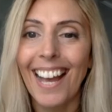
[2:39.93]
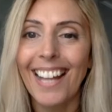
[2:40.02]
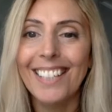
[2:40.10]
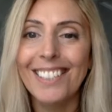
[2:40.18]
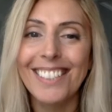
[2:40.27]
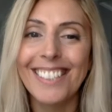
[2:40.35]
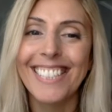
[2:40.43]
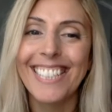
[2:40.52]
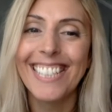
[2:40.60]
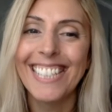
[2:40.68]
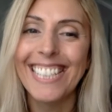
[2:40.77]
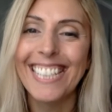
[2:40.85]

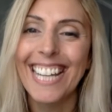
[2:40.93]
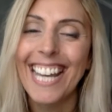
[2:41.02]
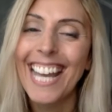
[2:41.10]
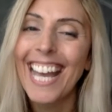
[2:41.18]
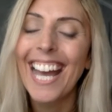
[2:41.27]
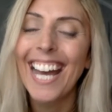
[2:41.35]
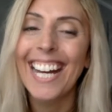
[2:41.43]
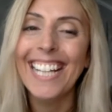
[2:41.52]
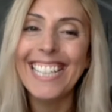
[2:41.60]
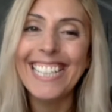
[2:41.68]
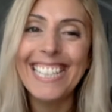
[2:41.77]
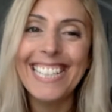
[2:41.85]

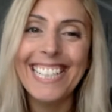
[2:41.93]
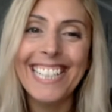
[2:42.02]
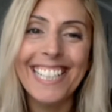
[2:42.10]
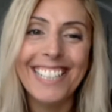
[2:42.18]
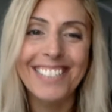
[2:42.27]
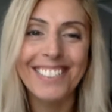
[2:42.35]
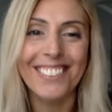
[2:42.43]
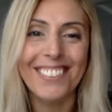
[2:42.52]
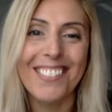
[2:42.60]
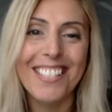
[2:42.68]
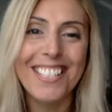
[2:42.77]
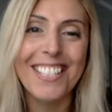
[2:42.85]
hi Era, it's
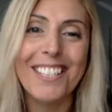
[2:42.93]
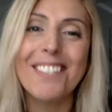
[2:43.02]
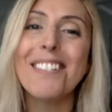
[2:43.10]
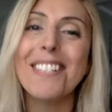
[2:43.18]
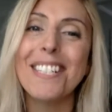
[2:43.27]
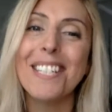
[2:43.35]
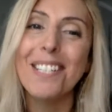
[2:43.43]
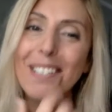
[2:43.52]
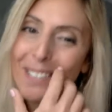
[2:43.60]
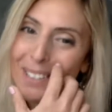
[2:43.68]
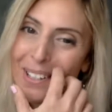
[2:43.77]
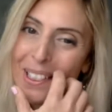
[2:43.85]
always good to see
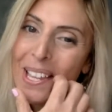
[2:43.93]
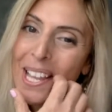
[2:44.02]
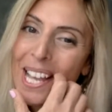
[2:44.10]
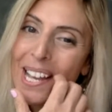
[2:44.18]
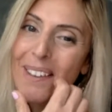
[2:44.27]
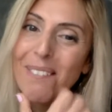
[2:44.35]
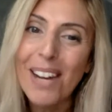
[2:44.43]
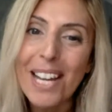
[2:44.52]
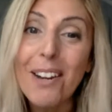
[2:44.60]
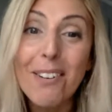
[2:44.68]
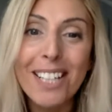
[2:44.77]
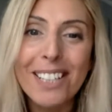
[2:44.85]
you, my
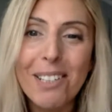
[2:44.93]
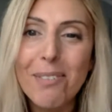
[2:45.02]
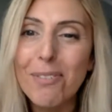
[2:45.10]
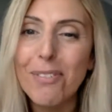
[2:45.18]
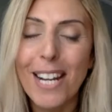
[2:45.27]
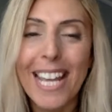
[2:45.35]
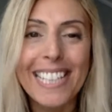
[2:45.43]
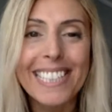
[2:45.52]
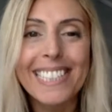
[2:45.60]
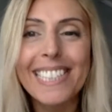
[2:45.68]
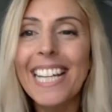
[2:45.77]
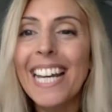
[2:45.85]
quantum
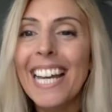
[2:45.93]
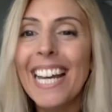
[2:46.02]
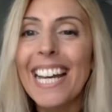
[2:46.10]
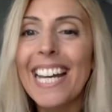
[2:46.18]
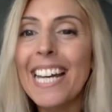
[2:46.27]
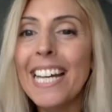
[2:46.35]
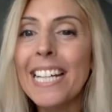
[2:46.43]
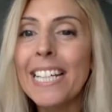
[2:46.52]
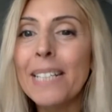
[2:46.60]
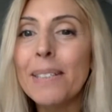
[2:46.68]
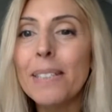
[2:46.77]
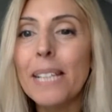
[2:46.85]
friend.
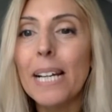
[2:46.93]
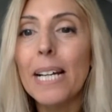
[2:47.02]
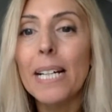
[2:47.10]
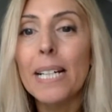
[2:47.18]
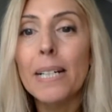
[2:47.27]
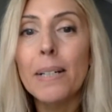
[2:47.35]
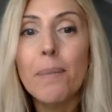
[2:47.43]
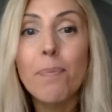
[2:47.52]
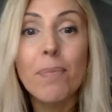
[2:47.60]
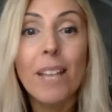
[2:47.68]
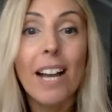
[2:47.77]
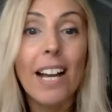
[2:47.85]
And
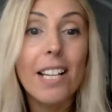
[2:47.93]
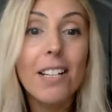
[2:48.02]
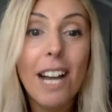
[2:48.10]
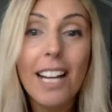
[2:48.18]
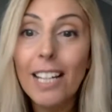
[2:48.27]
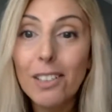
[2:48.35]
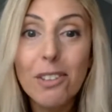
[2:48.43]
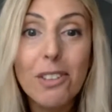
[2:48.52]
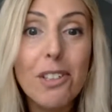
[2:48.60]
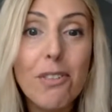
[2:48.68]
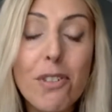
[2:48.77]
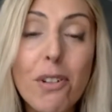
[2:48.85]
I like to
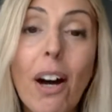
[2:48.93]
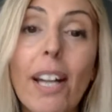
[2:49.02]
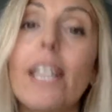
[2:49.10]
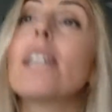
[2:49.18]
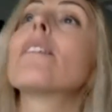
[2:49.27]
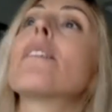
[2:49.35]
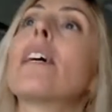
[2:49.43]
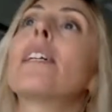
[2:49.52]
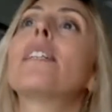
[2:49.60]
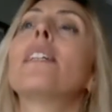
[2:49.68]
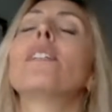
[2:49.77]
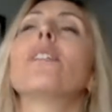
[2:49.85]
know if you are
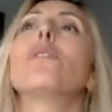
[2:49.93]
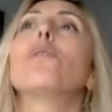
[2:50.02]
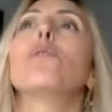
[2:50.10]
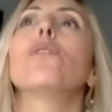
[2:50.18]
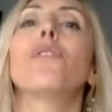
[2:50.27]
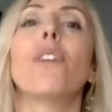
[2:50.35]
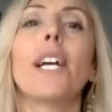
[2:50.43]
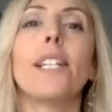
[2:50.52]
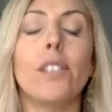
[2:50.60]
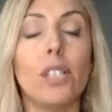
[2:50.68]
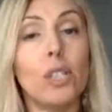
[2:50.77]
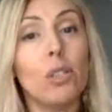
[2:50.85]
excited to
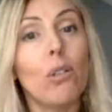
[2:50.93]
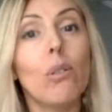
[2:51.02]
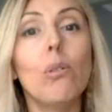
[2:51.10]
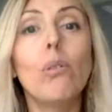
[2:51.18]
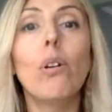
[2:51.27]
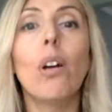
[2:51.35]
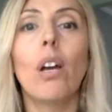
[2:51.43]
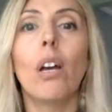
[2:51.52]
find new